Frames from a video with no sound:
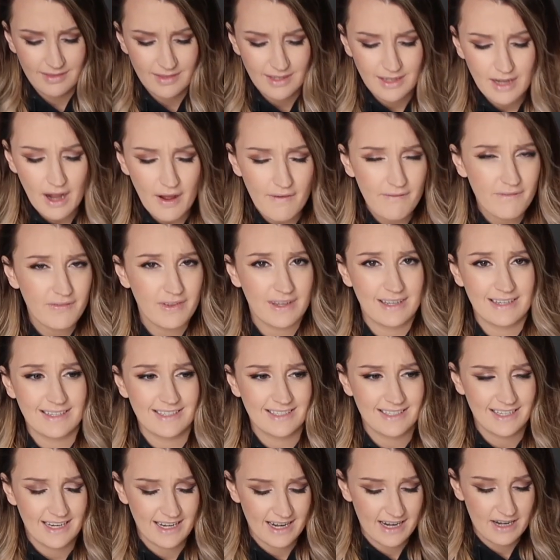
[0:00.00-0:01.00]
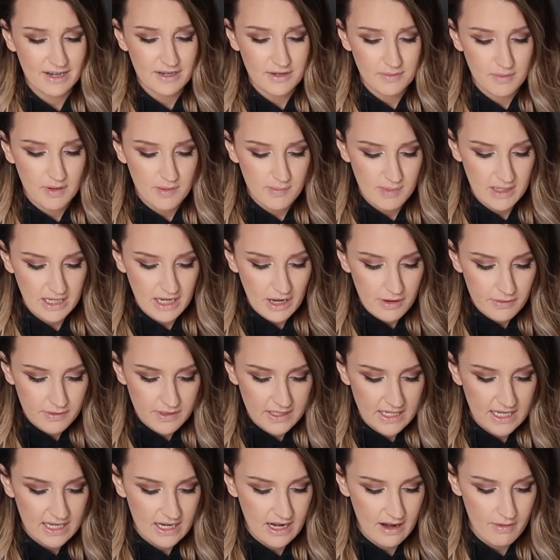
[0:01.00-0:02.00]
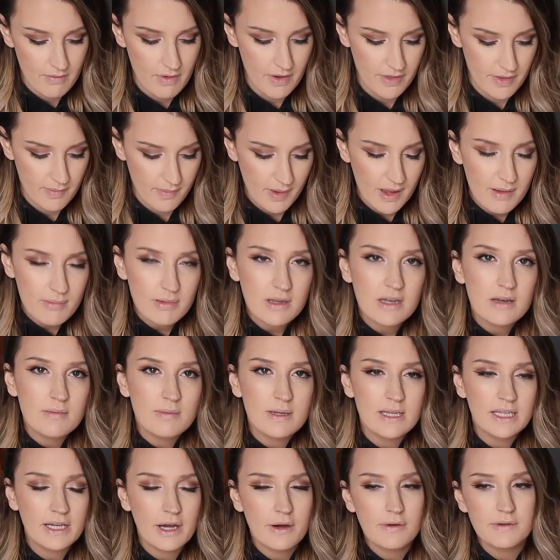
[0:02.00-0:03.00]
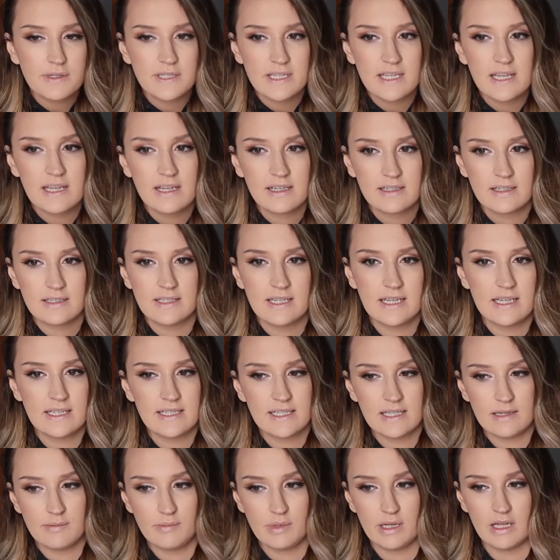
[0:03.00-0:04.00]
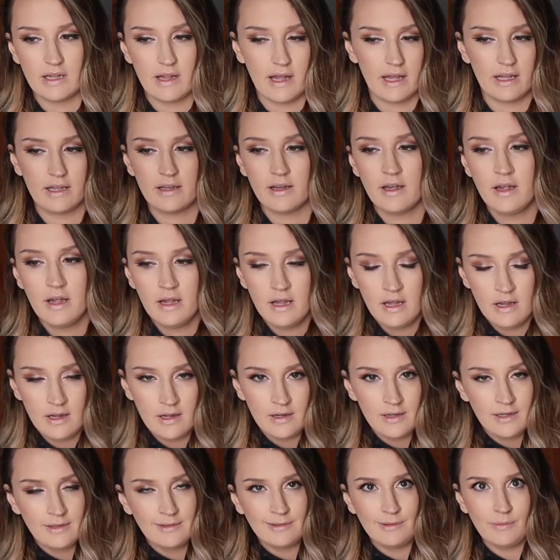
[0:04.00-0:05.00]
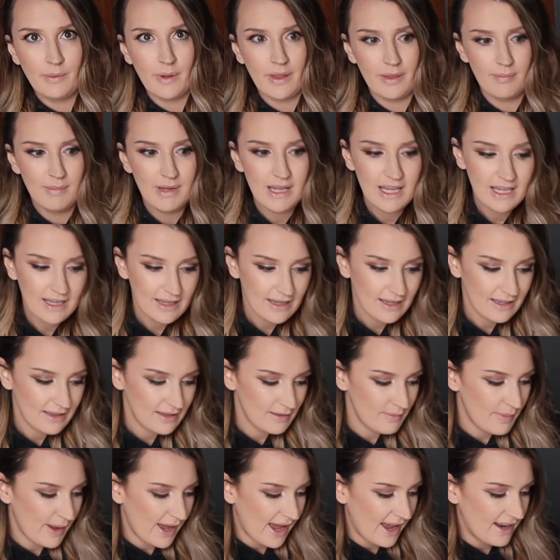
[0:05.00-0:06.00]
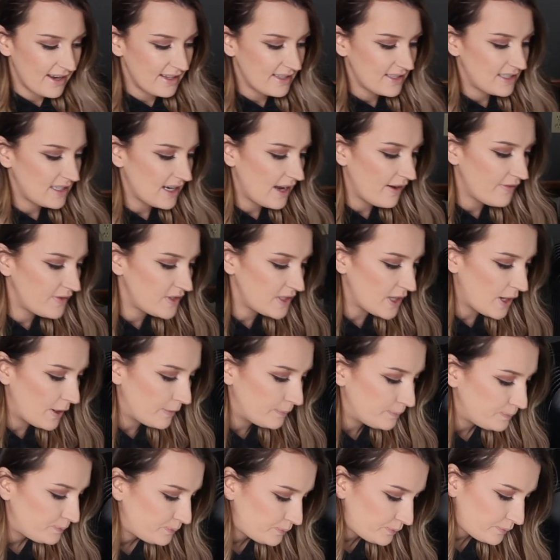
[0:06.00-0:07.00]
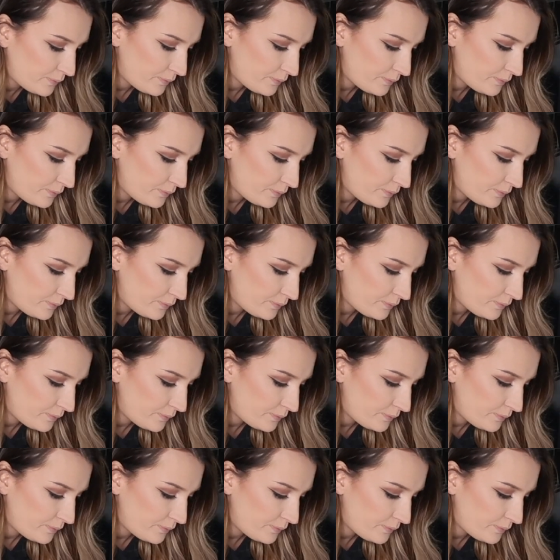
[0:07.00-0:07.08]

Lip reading: the comfiest, and I just want to be cozy and I want the baby to be cozy because he's gonna be like with me in the bed and stuff. So